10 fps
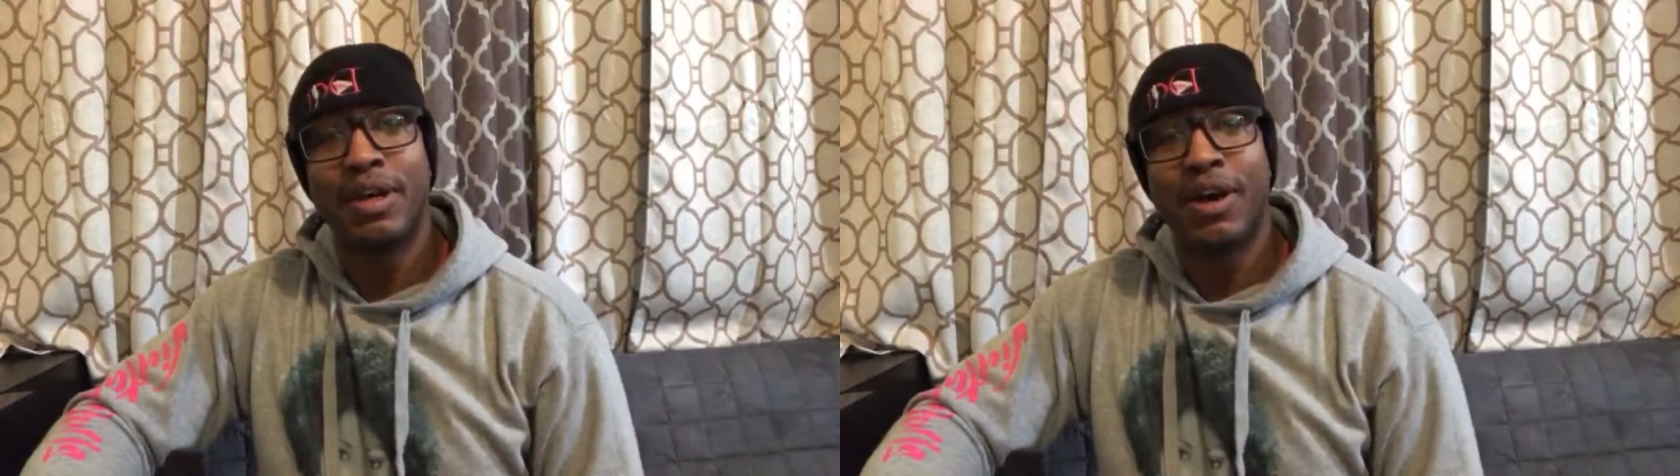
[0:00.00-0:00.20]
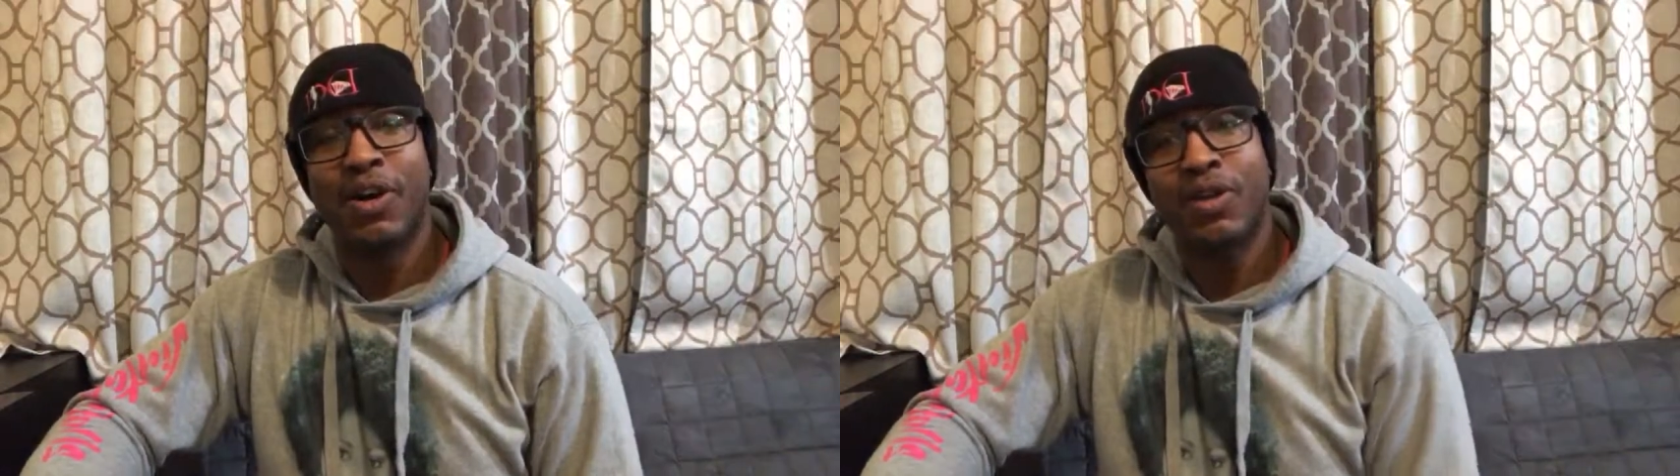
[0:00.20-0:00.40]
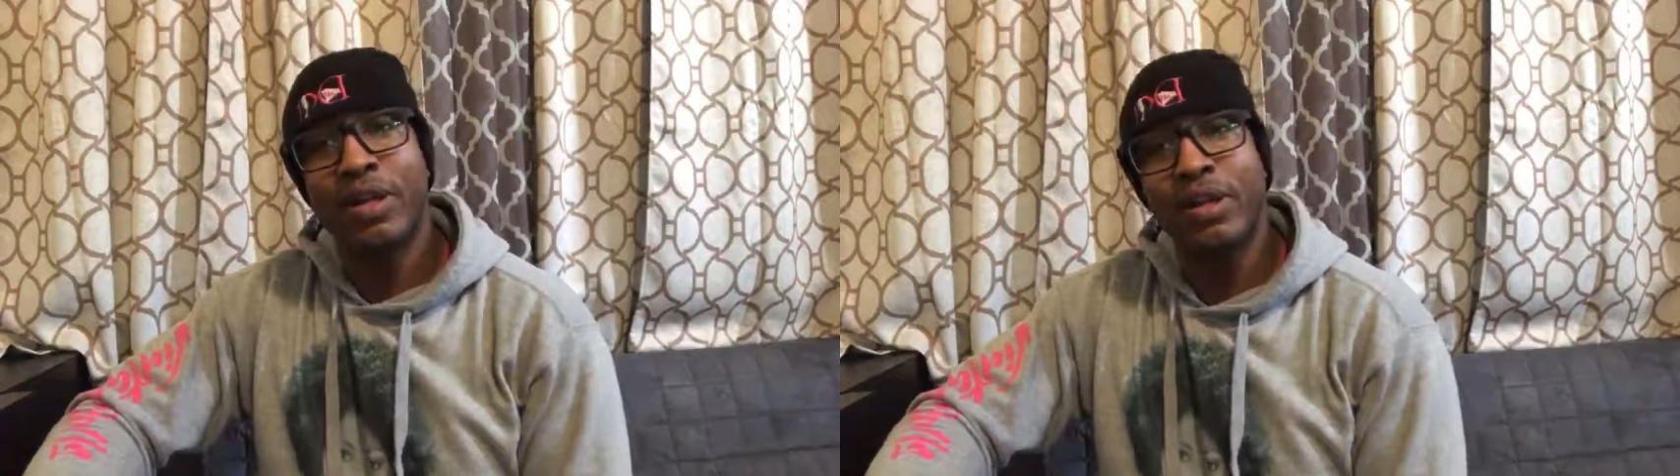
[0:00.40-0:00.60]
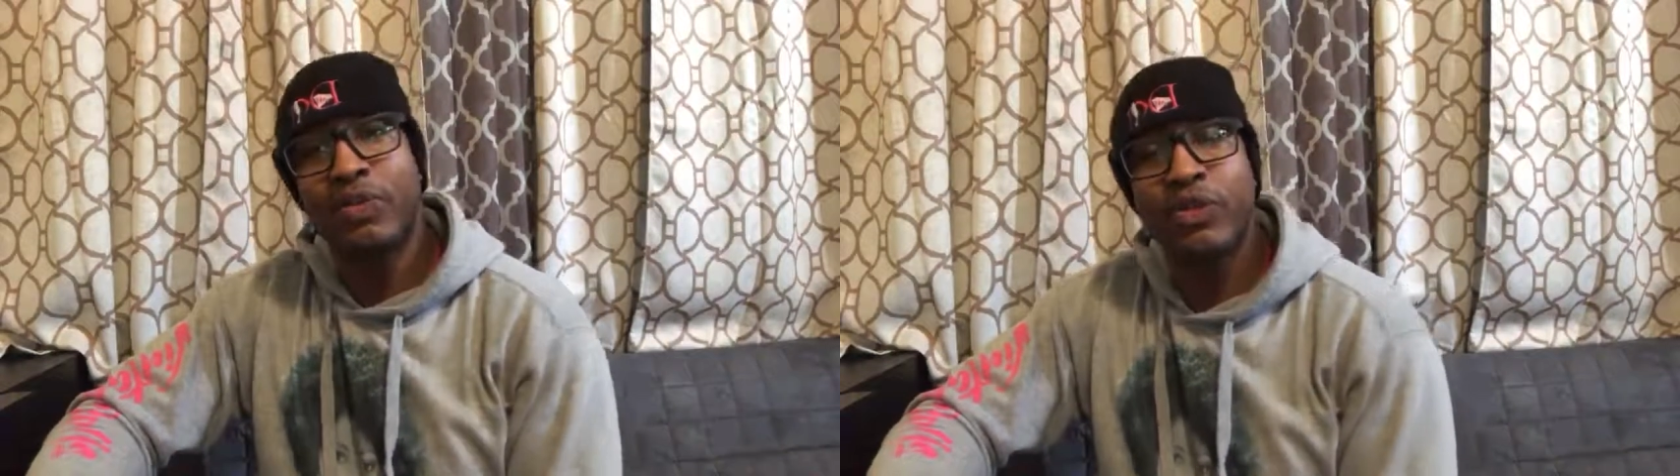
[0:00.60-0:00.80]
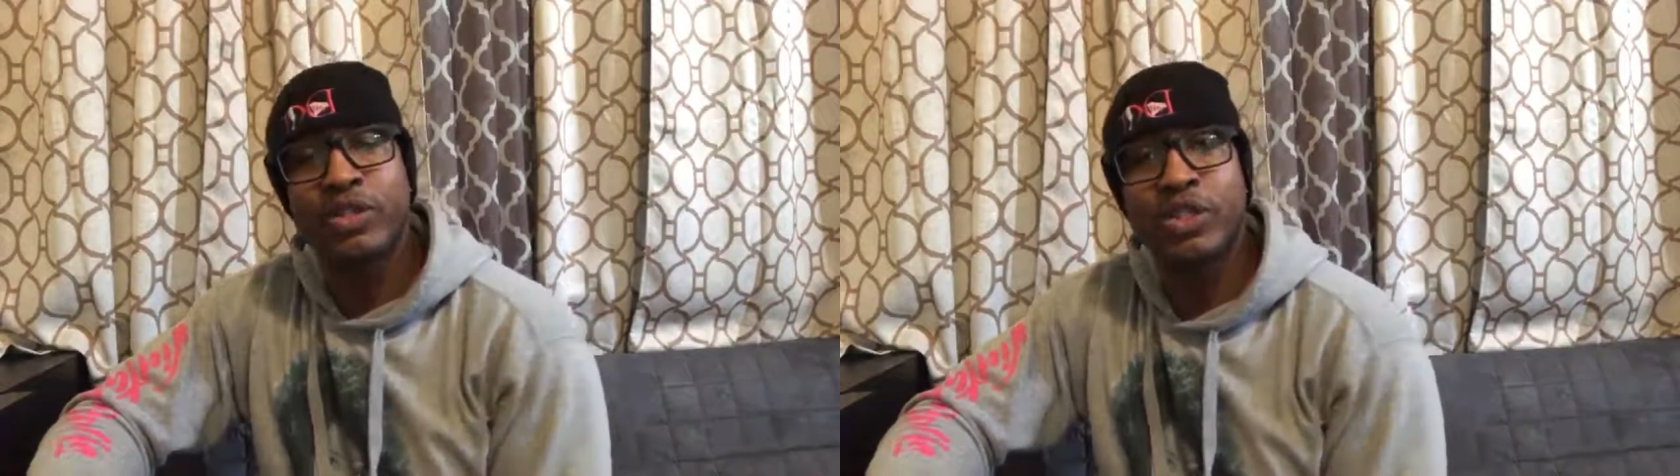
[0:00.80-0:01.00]
only
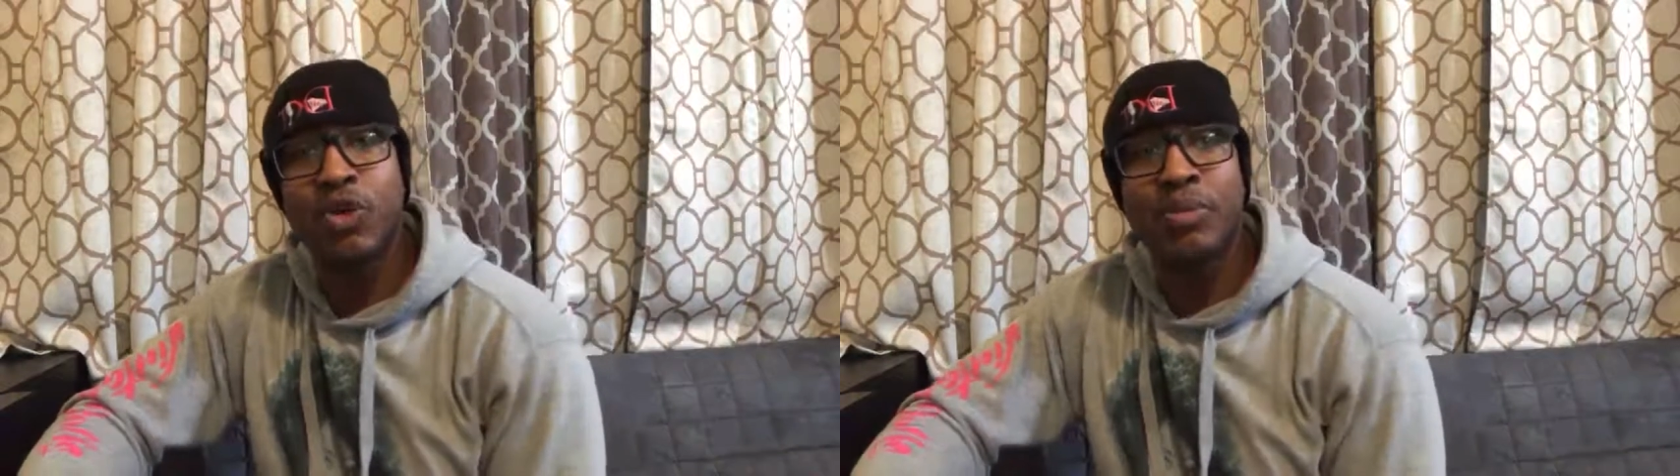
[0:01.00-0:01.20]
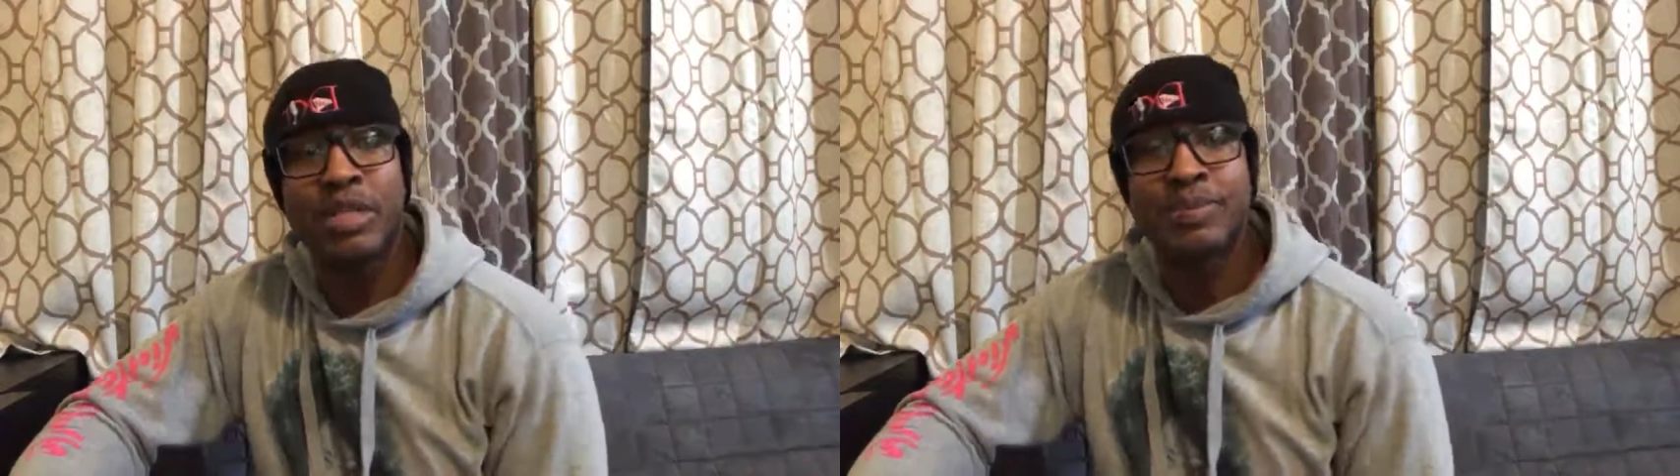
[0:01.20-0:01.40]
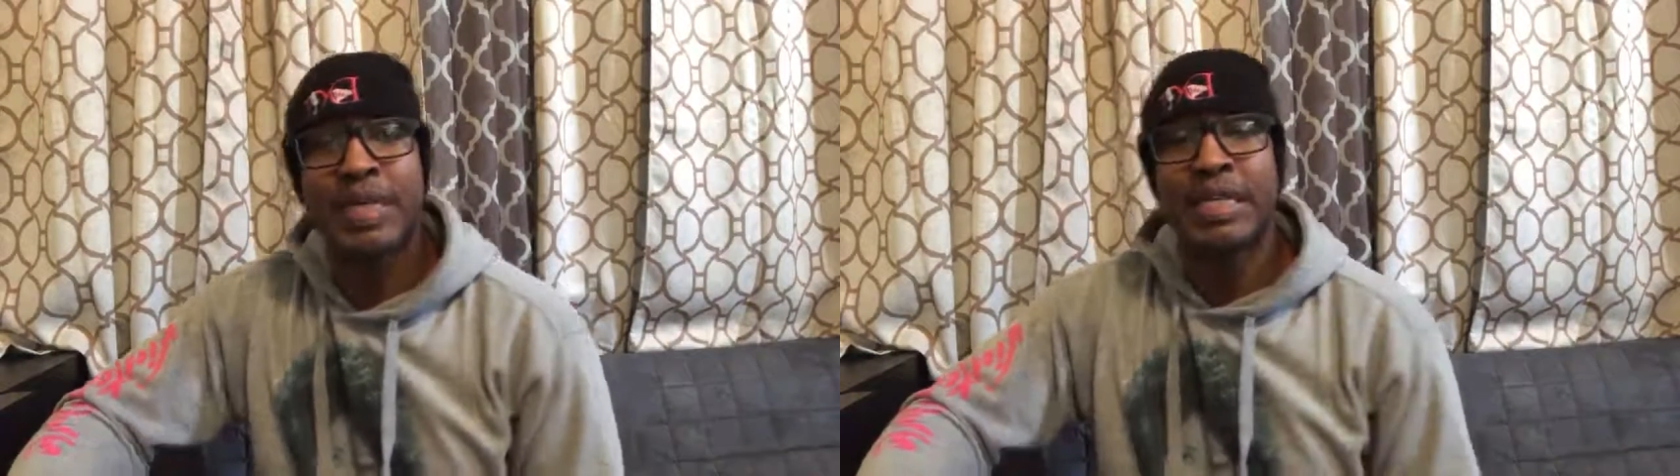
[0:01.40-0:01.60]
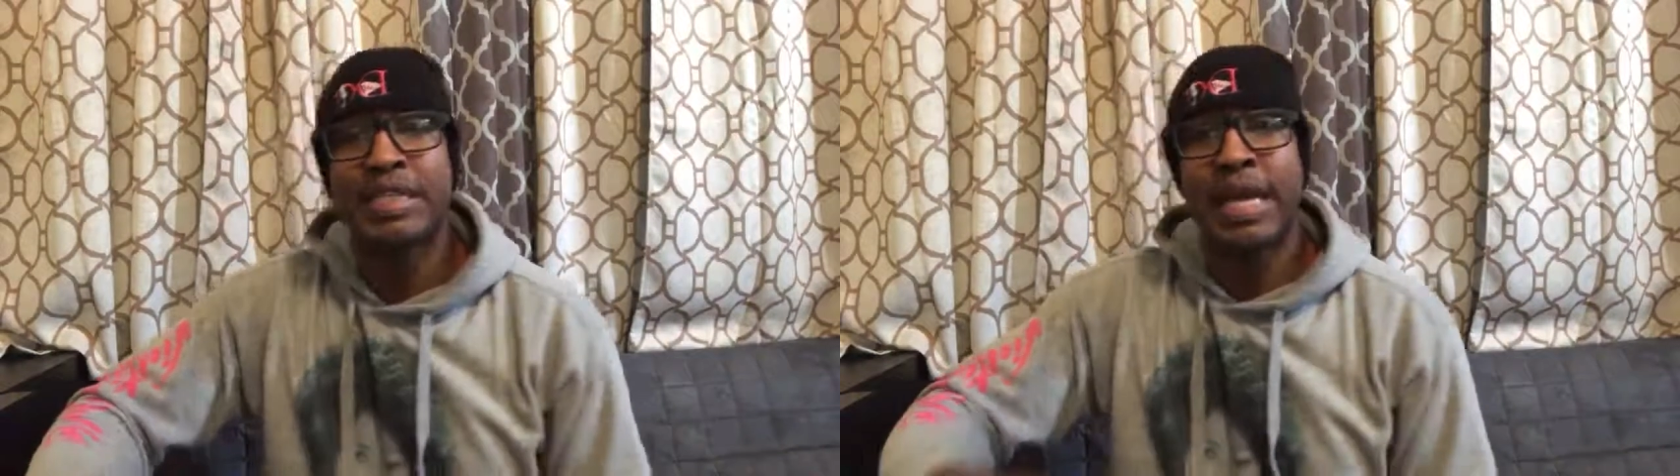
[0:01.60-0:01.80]
for so much because it